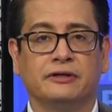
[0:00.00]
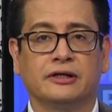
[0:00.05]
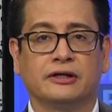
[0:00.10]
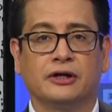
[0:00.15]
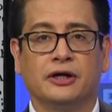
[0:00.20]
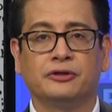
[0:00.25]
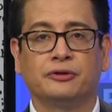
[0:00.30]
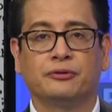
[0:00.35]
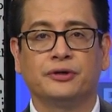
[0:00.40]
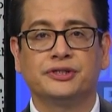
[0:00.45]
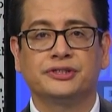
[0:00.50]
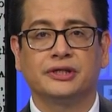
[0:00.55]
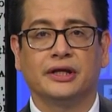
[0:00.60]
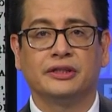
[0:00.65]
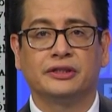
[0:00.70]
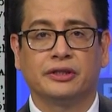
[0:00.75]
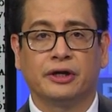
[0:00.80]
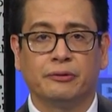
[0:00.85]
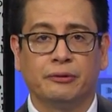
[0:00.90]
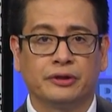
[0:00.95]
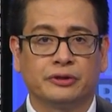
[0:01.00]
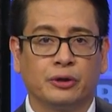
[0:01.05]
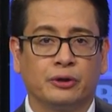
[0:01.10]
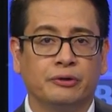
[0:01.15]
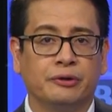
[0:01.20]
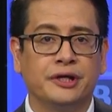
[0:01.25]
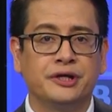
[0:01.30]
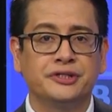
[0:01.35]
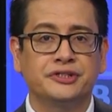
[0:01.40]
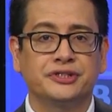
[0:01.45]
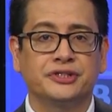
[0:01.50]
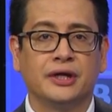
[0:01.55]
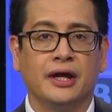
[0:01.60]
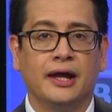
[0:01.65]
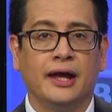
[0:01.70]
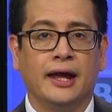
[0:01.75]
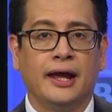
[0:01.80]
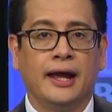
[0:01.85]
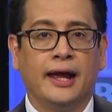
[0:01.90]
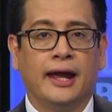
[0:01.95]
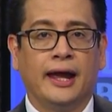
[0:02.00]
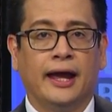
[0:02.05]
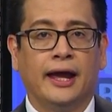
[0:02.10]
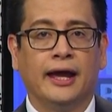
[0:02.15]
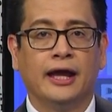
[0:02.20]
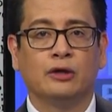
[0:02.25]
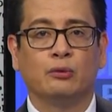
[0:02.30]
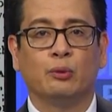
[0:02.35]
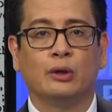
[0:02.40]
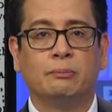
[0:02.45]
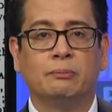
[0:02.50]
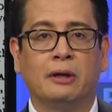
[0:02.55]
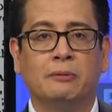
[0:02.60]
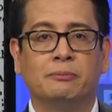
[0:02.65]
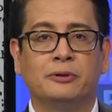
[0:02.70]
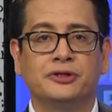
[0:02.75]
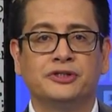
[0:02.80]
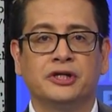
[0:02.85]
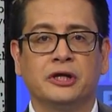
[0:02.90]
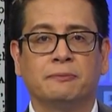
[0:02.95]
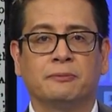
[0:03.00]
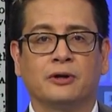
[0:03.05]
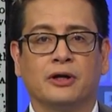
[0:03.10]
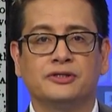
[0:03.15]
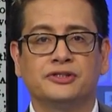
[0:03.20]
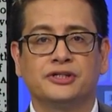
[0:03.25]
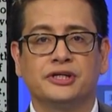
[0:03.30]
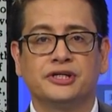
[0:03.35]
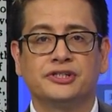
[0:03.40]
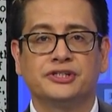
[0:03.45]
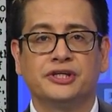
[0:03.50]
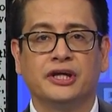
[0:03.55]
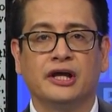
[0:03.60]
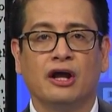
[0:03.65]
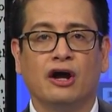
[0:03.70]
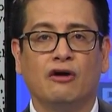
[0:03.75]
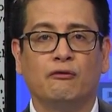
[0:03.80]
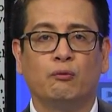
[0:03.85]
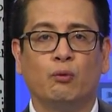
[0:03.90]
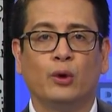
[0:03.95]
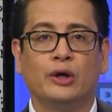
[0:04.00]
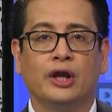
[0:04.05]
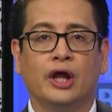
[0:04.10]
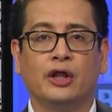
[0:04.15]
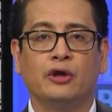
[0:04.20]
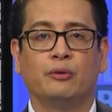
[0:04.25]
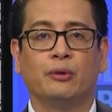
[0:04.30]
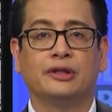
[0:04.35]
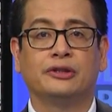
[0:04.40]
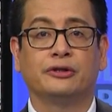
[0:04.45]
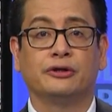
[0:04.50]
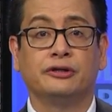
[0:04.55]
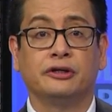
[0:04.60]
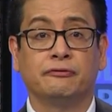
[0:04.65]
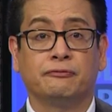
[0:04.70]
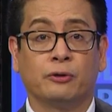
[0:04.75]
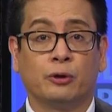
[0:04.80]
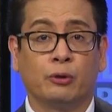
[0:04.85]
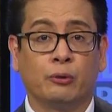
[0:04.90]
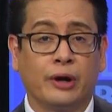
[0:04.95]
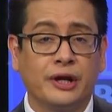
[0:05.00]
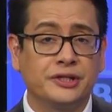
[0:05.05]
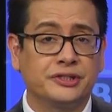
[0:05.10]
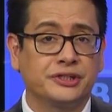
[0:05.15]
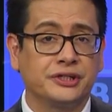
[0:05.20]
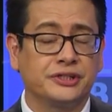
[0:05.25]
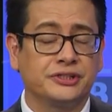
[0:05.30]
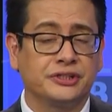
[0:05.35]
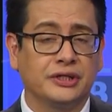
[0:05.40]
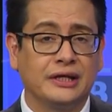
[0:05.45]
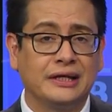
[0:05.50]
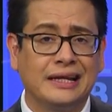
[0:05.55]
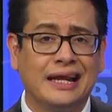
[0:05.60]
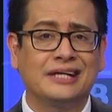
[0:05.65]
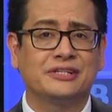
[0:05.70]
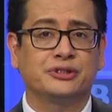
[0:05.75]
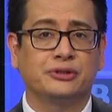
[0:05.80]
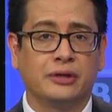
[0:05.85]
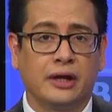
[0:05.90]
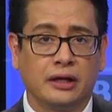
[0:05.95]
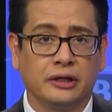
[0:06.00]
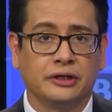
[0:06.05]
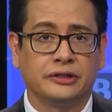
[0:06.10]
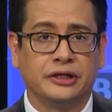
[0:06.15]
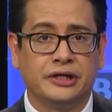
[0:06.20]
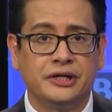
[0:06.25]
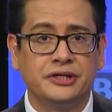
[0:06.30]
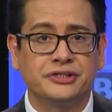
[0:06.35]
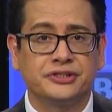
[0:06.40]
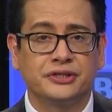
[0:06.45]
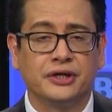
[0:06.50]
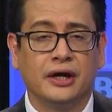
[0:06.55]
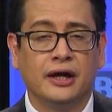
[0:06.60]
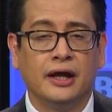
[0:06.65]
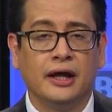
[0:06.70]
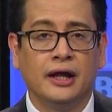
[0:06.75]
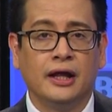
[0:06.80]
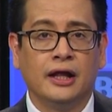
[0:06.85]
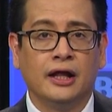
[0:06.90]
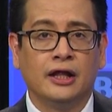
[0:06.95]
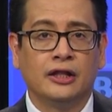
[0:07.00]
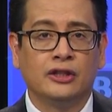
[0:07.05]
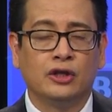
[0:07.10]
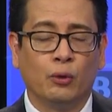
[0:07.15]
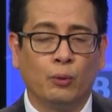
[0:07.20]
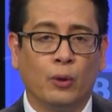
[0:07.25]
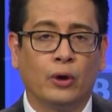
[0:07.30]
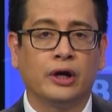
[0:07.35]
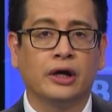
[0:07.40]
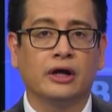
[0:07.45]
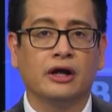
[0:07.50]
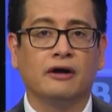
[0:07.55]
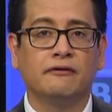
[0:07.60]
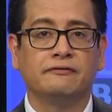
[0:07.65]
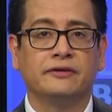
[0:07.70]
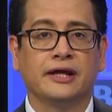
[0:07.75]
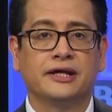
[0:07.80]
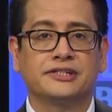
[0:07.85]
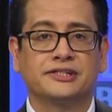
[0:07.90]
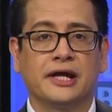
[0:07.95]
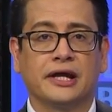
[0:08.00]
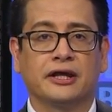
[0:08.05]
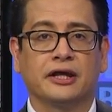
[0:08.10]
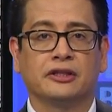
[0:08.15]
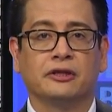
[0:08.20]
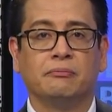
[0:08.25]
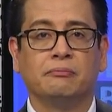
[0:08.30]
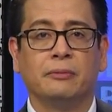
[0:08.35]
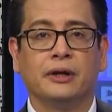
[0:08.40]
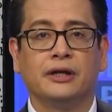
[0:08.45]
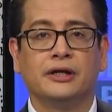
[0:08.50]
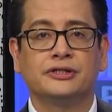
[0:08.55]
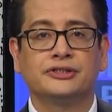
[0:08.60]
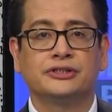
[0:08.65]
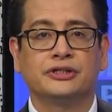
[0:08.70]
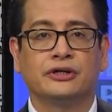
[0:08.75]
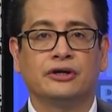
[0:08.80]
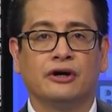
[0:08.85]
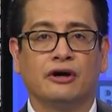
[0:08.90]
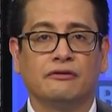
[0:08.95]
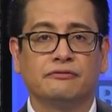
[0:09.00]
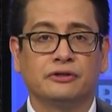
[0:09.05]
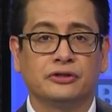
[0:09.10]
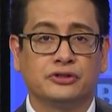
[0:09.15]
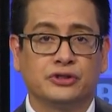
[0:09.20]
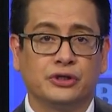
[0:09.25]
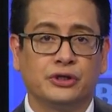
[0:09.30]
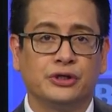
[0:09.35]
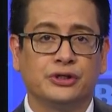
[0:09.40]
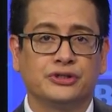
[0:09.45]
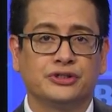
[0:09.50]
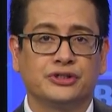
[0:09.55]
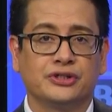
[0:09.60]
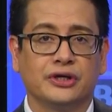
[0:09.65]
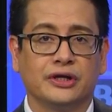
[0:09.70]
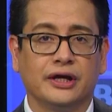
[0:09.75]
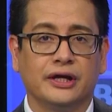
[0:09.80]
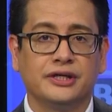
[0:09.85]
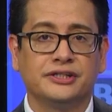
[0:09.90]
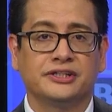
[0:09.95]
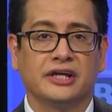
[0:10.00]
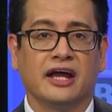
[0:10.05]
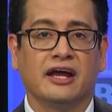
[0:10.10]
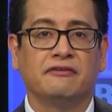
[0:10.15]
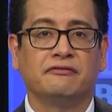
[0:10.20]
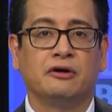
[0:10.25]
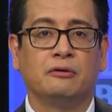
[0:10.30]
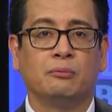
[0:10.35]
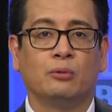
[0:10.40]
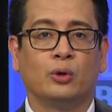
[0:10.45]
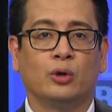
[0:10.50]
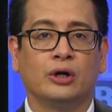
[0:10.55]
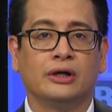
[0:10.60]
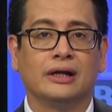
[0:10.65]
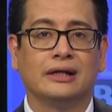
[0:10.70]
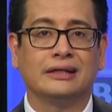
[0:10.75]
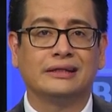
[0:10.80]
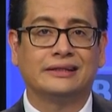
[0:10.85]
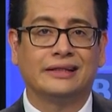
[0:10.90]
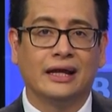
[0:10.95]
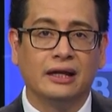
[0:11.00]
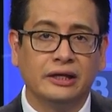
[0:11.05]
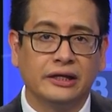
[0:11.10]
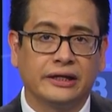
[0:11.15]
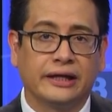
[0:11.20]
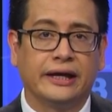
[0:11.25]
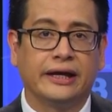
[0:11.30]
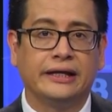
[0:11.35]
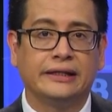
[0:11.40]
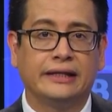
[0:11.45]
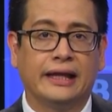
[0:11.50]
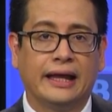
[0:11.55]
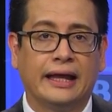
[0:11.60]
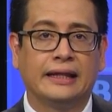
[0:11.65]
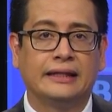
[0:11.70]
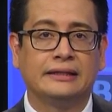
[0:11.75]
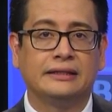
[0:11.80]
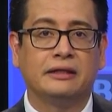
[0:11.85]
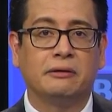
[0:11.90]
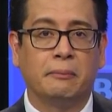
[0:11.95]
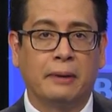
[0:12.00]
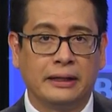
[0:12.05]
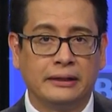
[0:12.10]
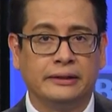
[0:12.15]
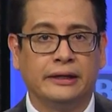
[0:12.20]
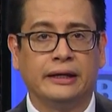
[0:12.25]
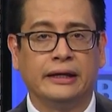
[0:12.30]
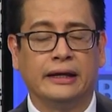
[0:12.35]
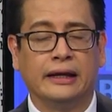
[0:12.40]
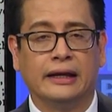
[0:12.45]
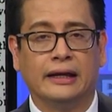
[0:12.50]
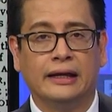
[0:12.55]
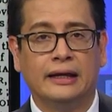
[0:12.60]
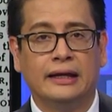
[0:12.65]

countries and territories, and with membership consisting of 134 races and nationalities, the work of the executive minister of the church is ever more delicate and demanding.